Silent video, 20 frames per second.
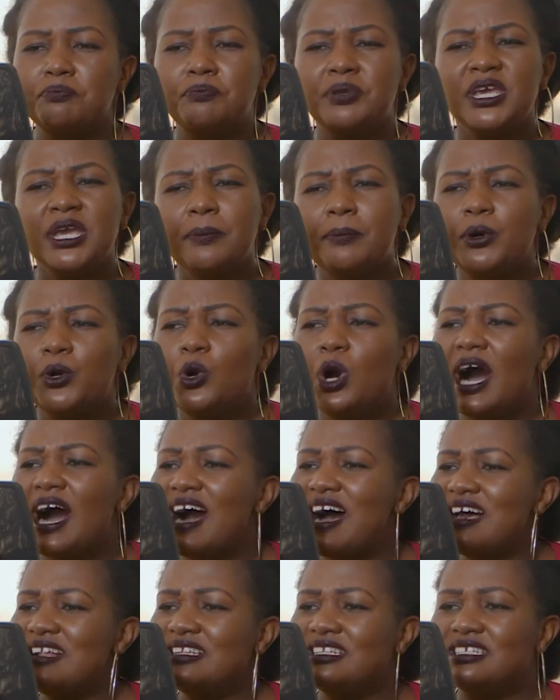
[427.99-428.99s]
people
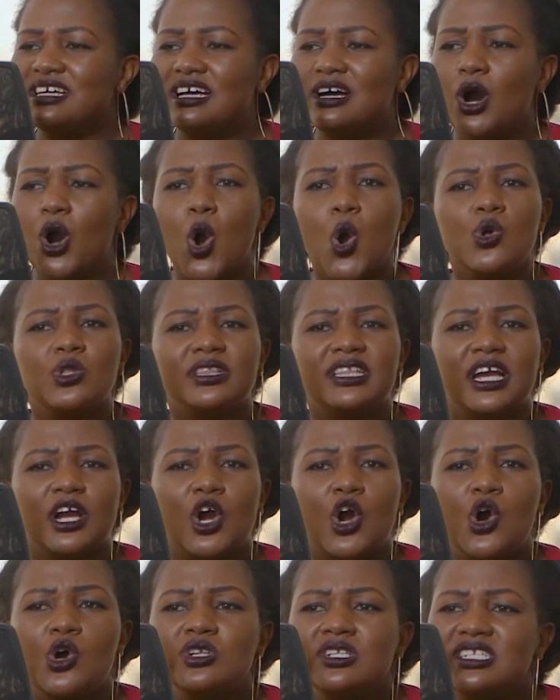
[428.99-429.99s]
had all the
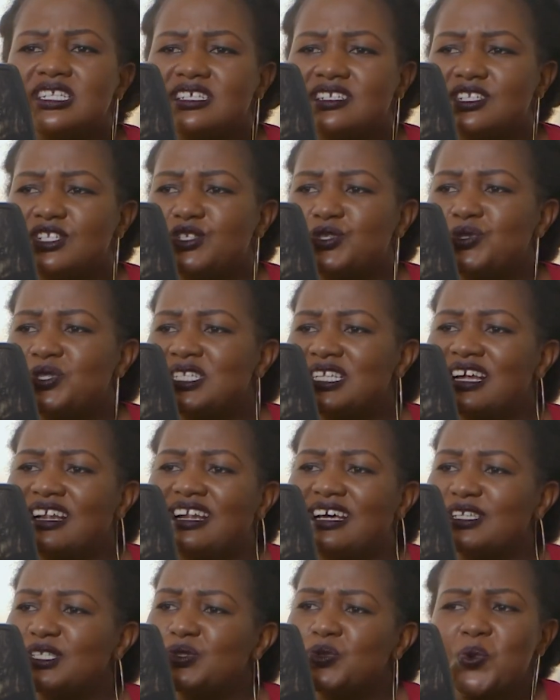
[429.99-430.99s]
content to
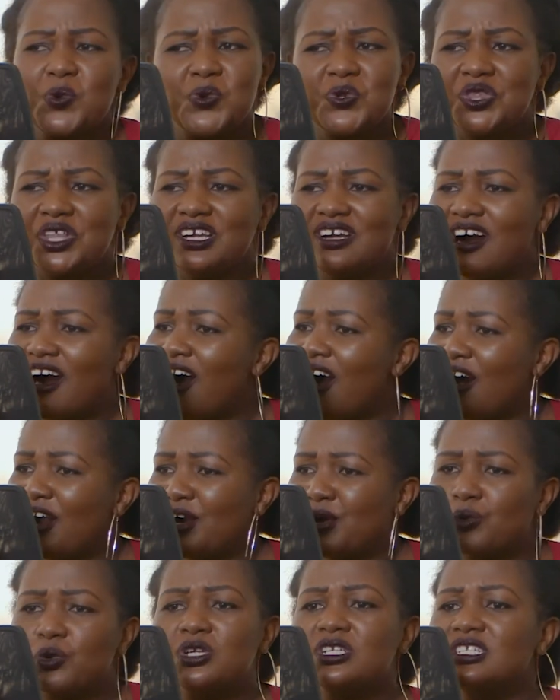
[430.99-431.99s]
tell us who they
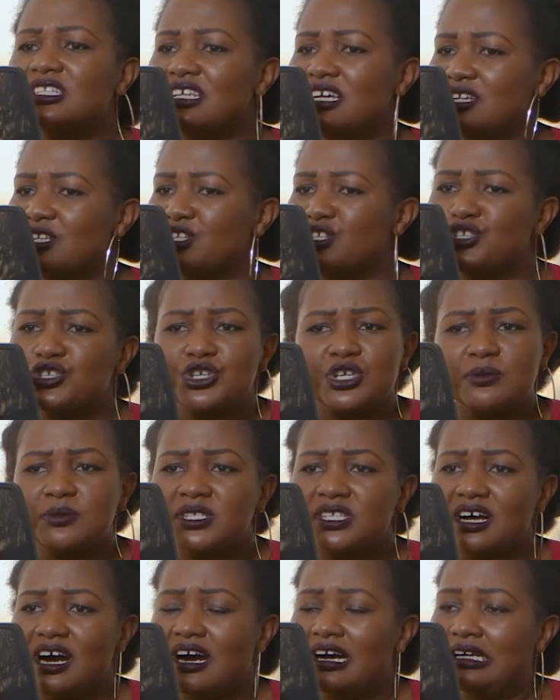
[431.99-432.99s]
are, what their
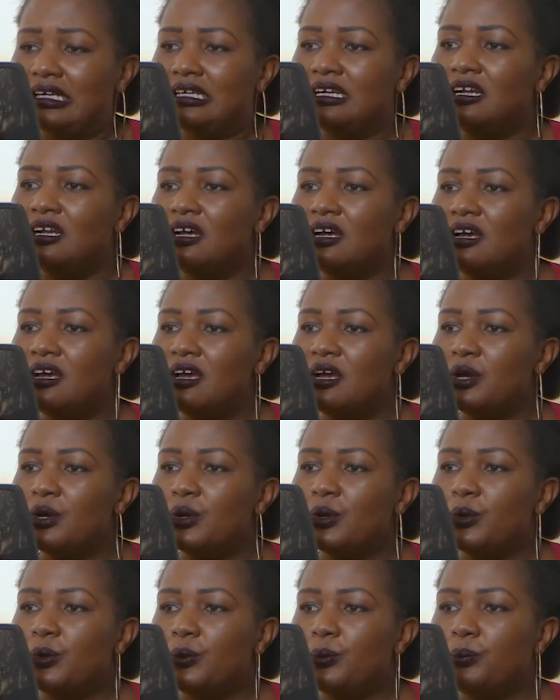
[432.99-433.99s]
dreams are.
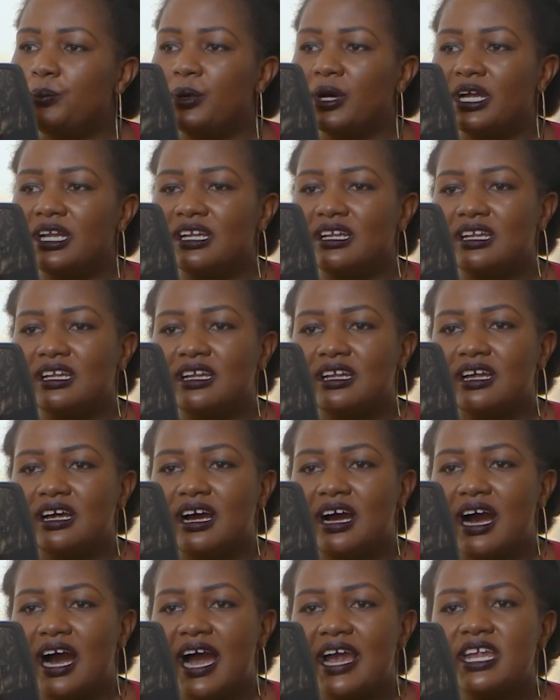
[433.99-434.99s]
But
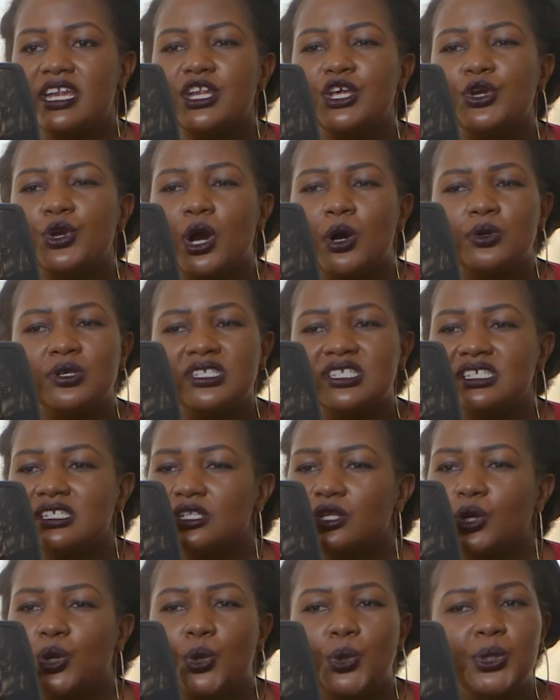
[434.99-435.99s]
I knew I
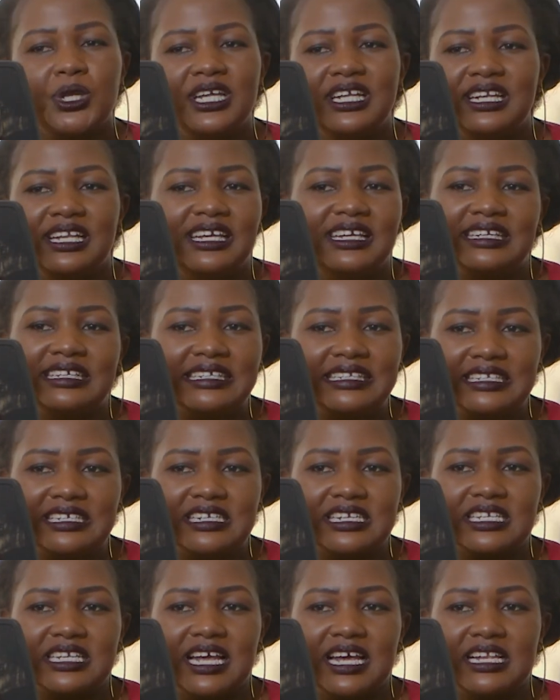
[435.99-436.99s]
wasn't good in
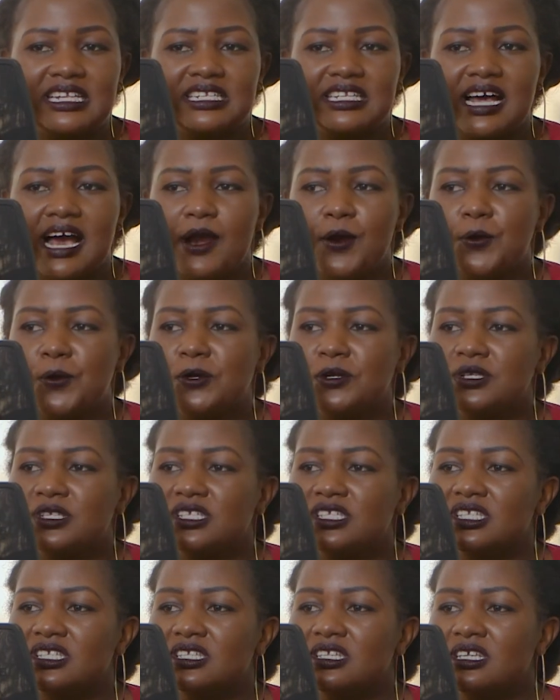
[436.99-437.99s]
English, and I
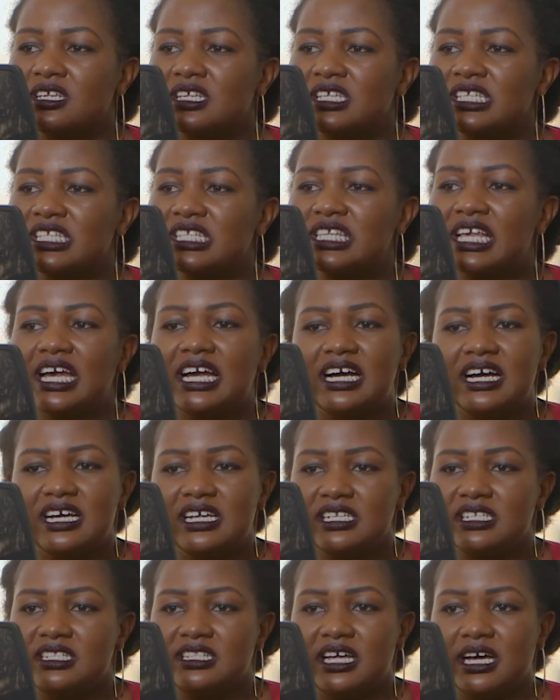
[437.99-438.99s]
was
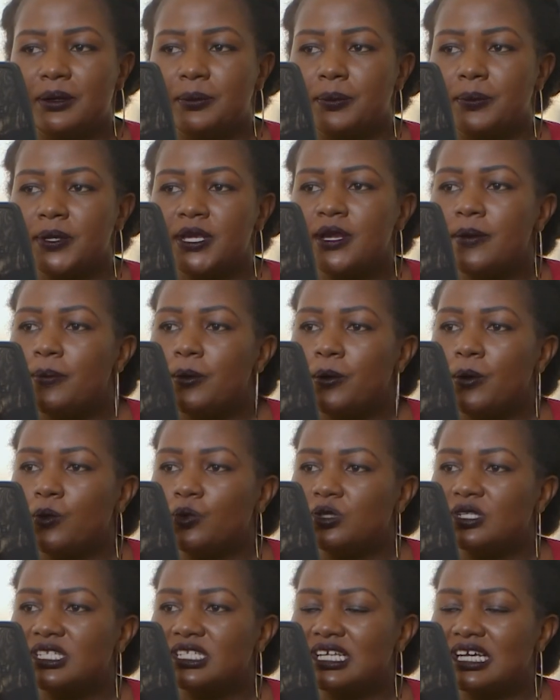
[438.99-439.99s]
scared that people
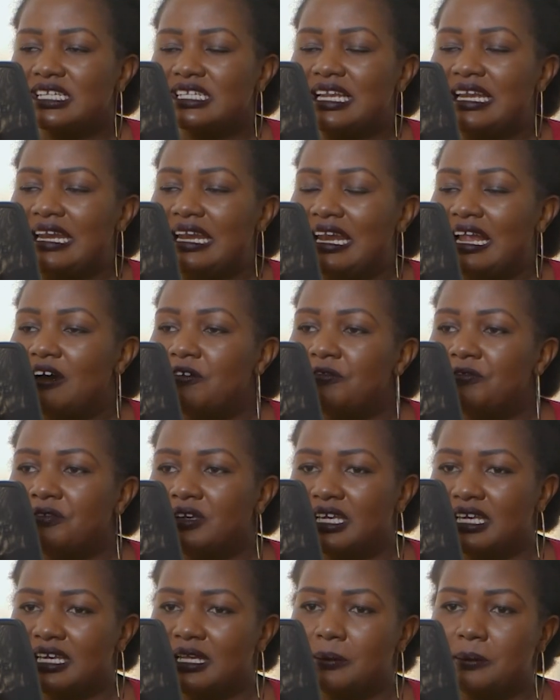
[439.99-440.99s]
would start
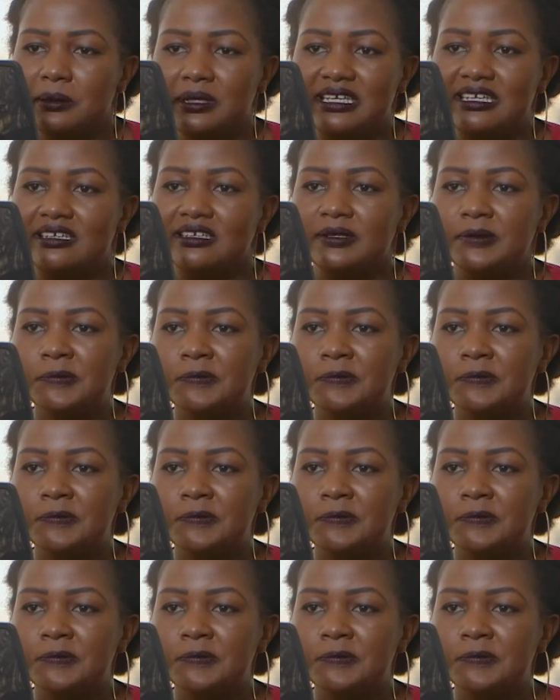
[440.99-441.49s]
laughing at me.